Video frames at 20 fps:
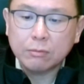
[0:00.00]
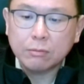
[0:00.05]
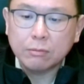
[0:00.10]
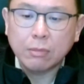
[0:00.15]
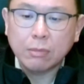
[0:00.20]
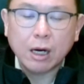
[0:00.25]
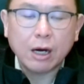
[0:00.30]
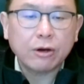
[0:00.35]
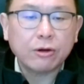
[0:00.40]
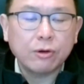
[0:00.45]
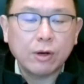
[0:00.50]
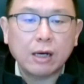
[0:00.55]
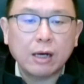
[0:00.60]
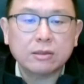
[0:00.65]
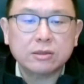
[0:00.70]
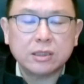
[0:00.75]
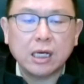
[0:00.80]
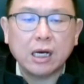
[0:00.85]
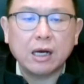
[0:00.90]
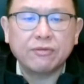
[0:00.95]
model
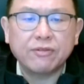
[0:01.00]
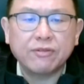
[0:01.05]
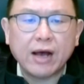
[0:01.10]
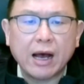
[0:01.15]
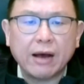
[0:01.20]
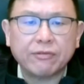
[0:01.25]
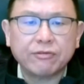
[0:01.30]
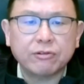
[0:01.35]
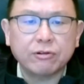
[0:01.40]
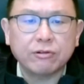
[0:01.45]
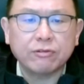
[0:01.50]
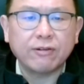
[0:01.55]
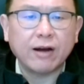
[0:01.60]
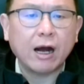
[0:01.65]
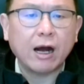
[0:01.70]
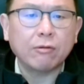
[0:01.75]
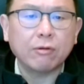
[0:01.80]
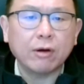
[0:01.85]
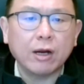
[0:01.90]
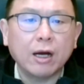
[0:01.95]
ourselves after
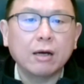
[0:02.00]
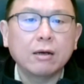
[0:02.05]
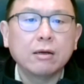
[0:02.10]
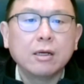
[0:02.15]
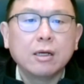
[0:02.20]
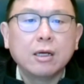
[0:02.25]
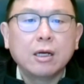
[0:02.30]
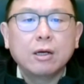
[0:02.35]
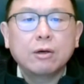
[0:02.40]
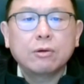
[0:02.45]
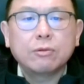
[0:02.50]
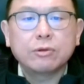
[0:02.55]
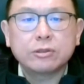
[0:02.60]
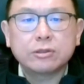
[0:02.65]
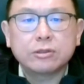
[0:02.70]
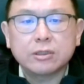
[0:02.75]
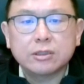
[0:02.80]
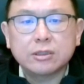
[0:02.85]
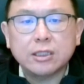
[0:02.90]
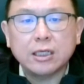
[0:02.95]
FARA,
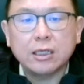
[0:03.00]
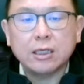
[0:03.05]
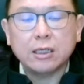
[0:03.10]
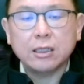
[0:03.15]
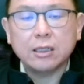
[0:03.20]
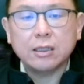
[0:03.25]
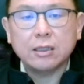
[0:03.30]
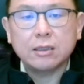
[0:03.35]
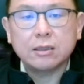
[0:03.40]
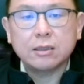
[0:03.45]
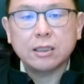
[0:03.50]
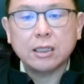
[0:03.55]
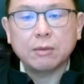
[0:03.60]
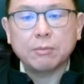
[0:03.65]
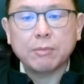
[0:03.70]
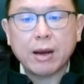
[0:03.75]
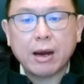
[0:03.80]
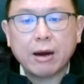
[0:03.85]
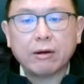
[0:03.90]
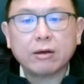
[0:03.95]
which is the
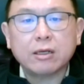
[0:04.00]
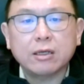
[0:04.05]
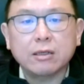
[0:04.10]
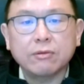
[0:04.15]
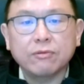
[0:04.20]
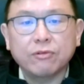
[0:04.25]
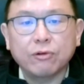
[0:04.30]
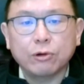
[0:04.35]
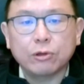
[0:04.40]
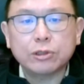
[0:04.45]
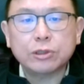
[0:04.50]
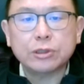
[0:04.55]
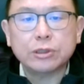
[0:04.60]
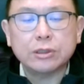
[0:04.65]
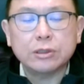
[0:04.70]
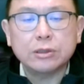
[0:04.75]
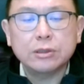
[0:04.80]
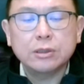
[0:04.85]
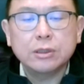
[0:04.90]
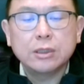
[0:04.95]
American
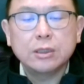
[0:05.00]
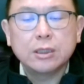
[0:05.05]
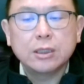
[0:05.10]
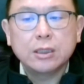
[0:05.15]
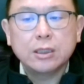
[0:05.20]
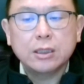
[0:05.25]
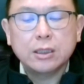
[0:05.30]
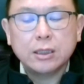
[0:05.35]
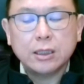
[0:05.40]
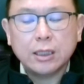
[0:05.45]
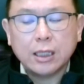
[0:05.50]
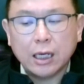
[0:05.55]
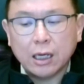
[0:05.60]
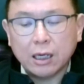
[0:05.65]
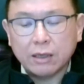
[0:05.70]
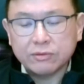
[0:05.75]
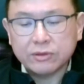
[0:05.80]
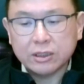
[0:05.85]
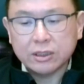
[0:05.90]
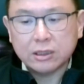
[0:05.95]
version
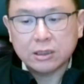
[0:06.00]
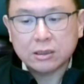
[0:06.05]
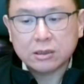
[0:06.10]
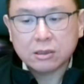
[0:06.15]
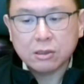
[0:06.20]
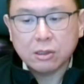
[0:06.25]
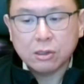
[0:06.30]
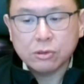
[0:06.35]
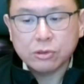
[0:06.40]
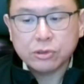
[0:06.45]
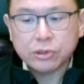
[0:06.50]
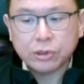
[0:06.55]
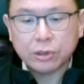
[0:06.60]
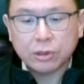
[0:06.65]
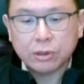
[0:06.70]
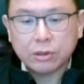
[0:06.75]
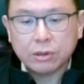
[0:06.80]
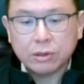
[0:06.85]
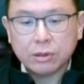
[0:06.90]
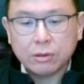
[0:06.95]
of the
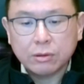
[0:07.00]
disclosure.